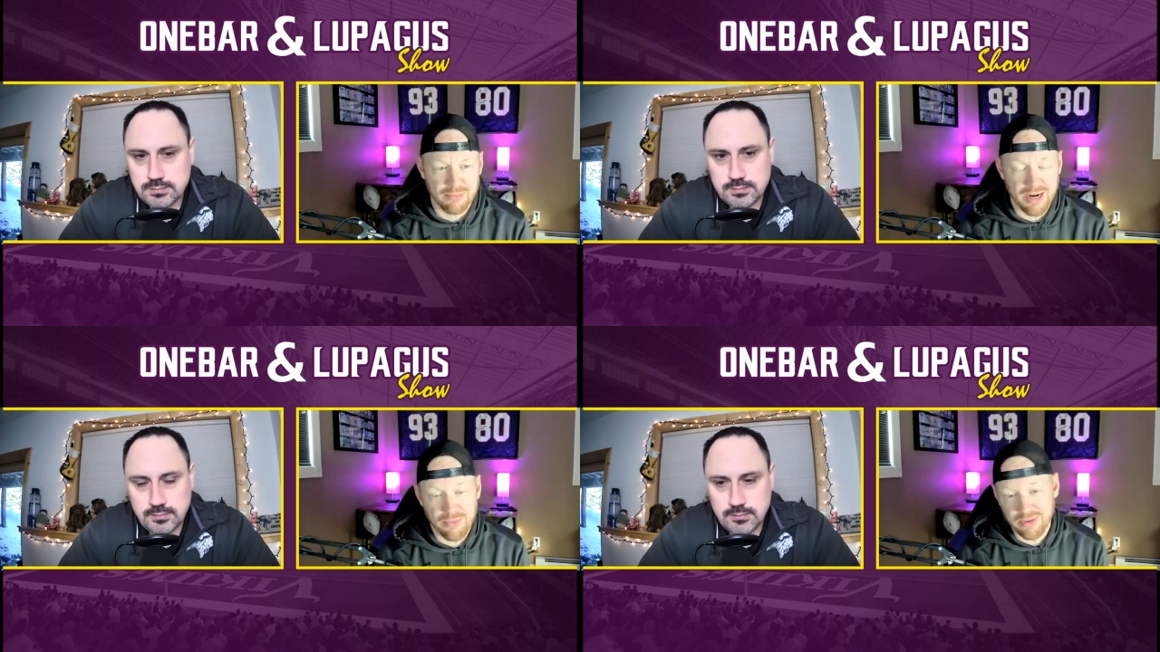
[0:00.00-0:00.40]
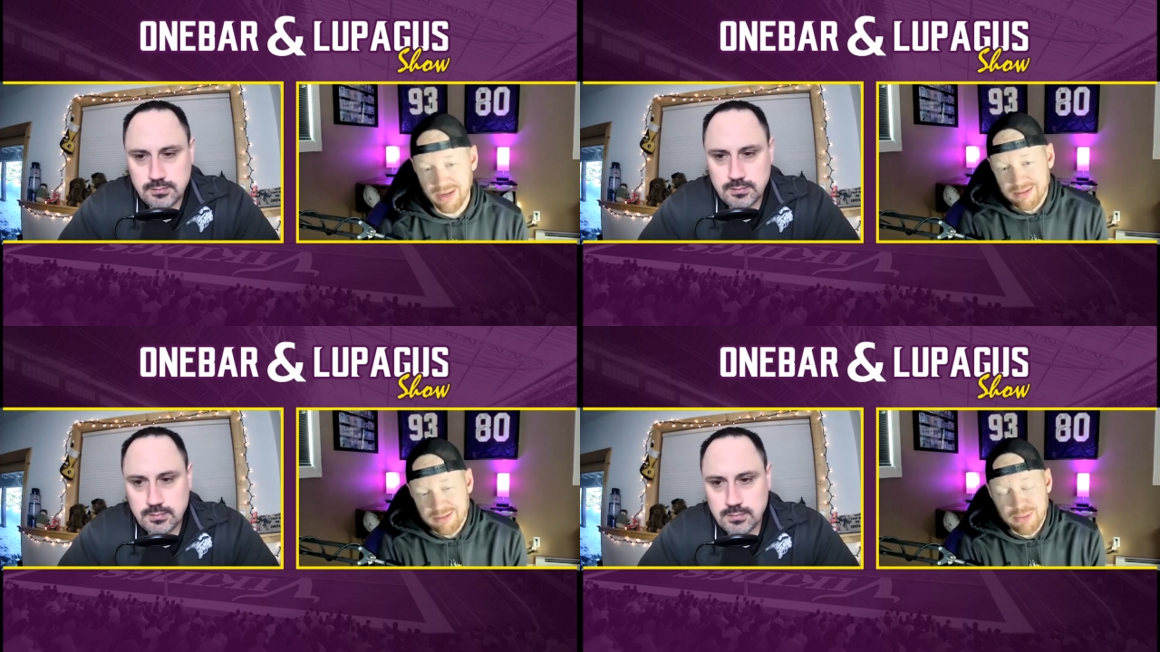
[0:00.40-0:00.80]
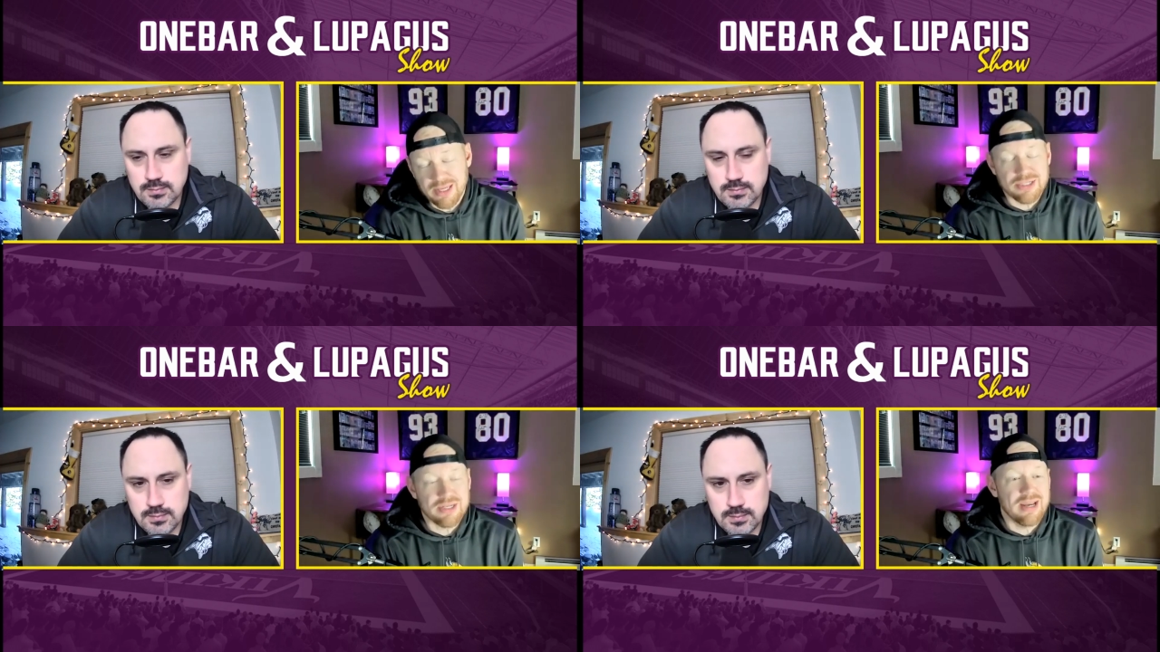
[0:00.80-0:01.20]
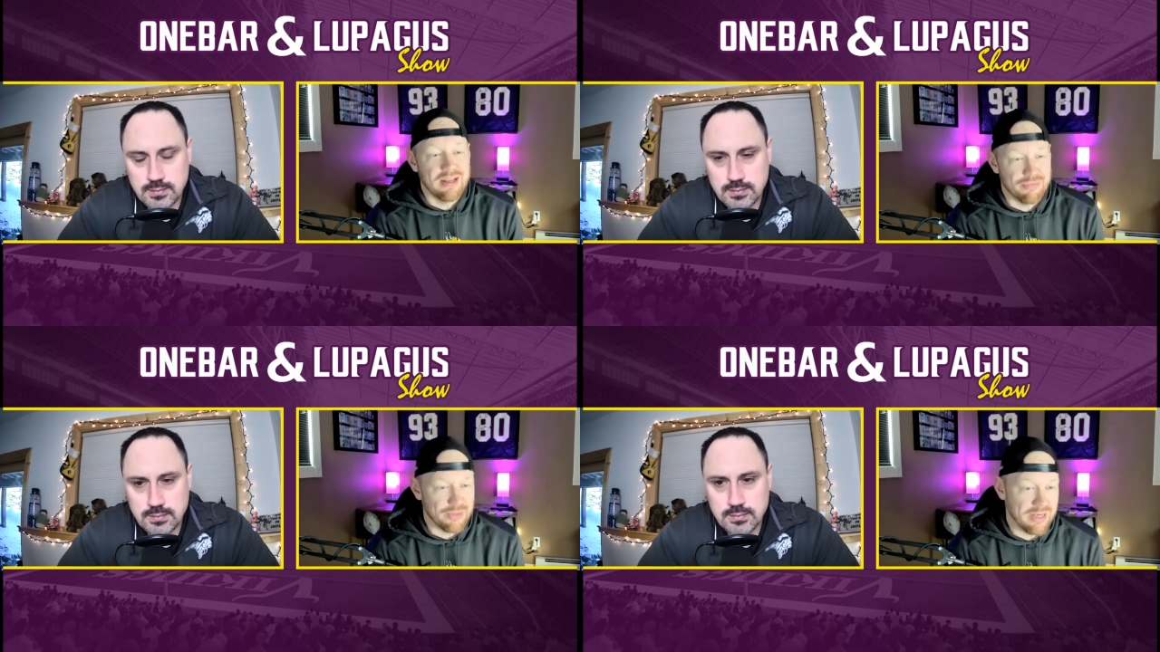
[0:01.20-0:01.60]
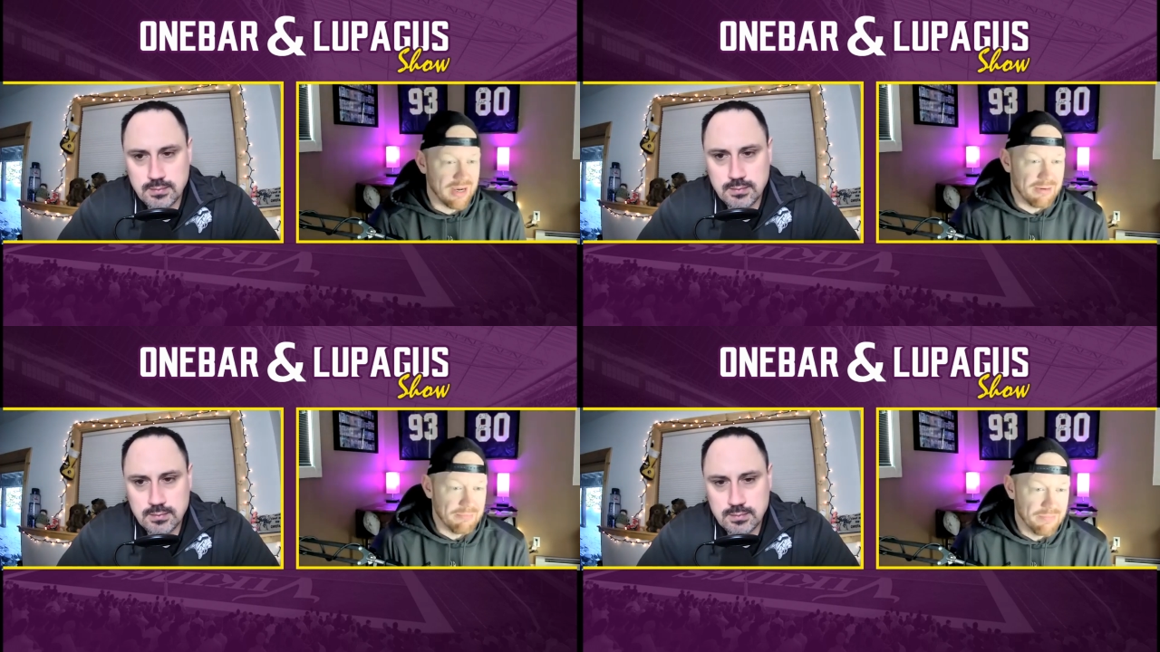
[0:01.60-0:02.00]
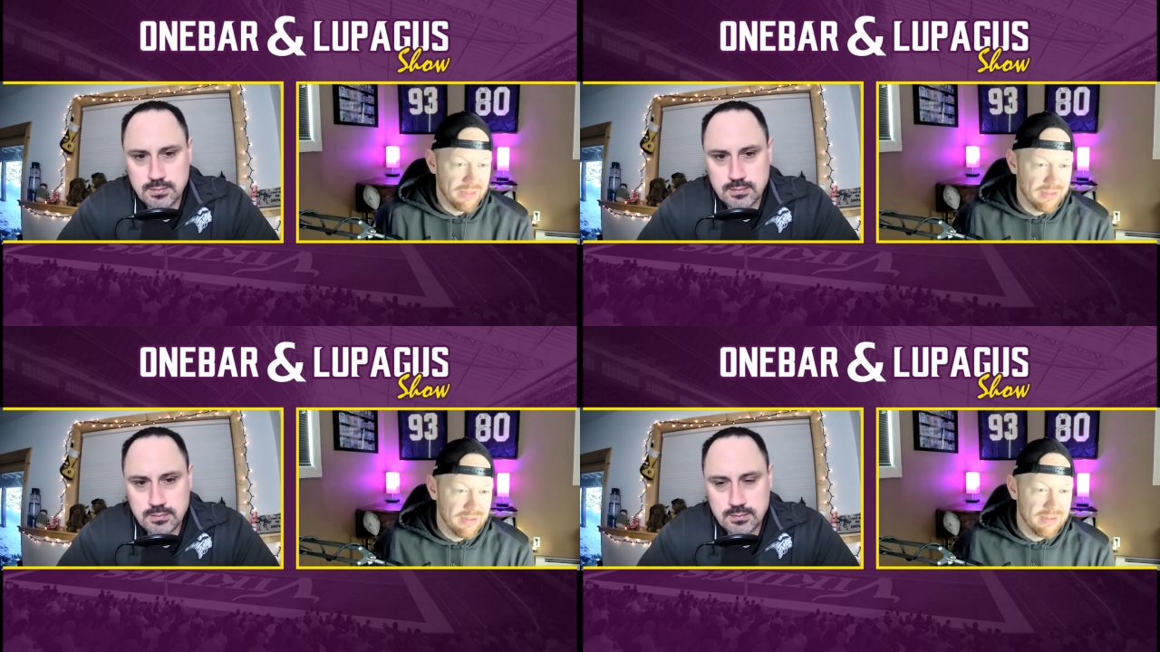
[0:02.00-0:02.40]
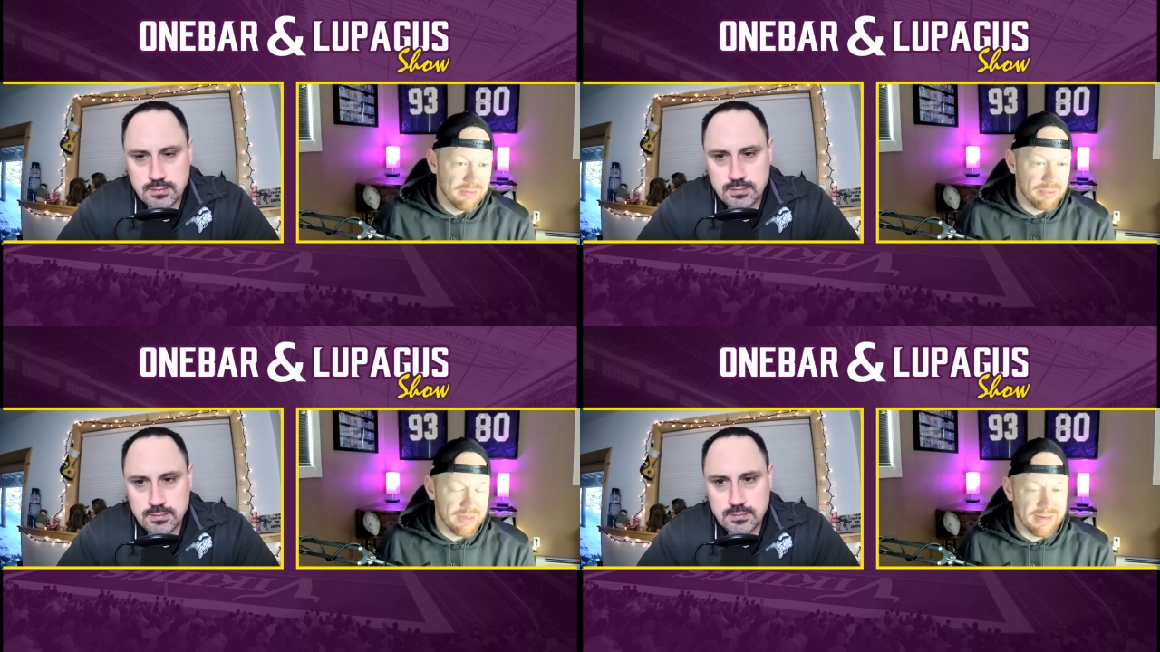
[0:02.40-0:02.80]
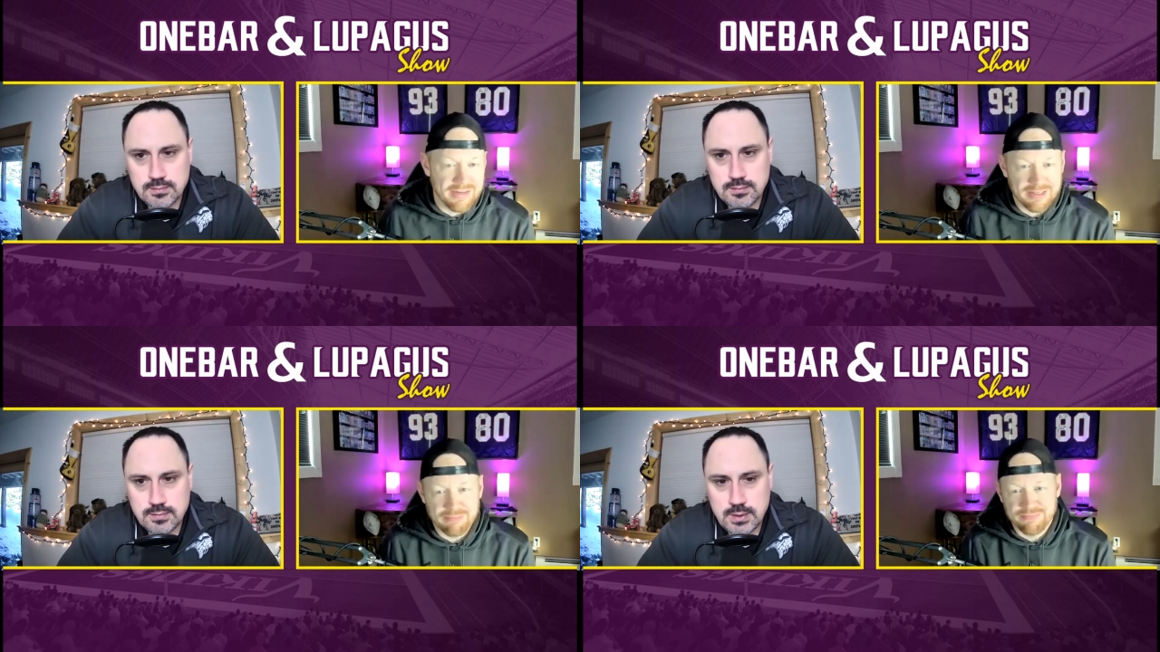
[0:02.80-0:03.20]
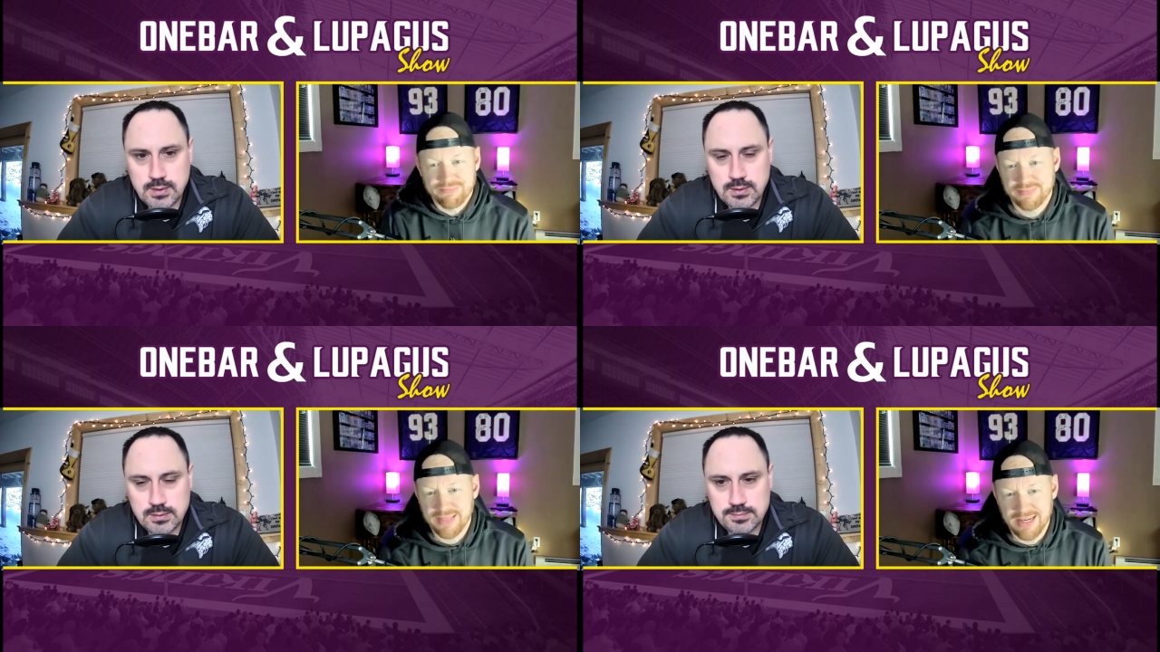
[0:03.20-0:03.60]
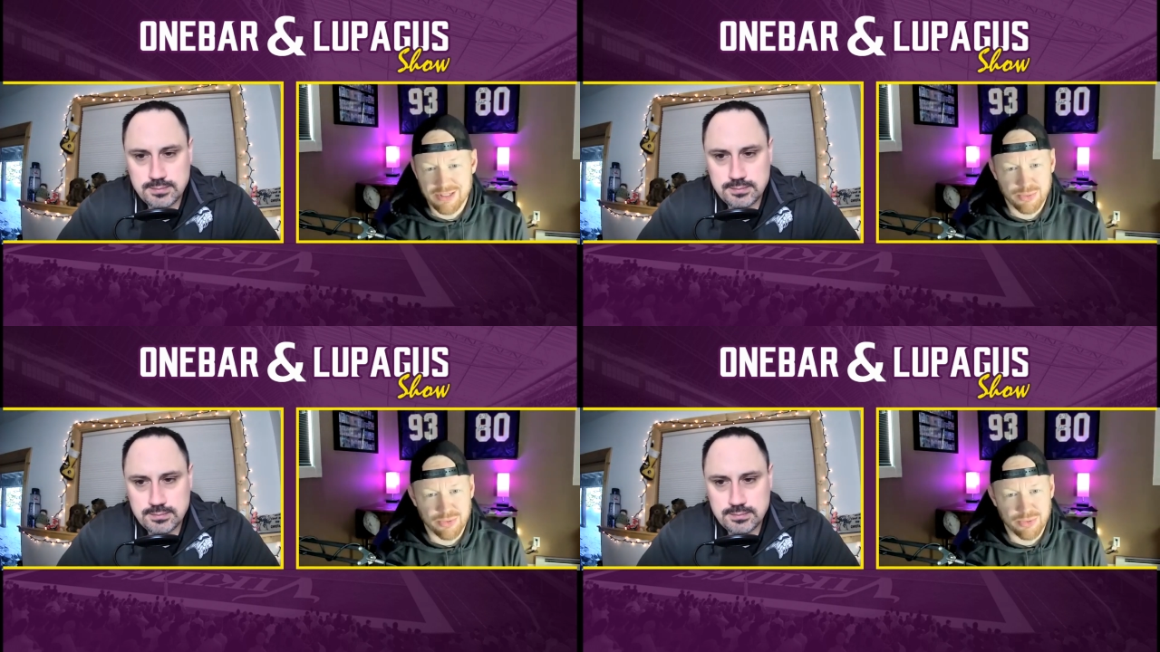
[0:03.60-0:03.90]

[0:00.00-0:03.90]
Speaker 1: I mean, I would it'd be exciting if we got him, but um, I just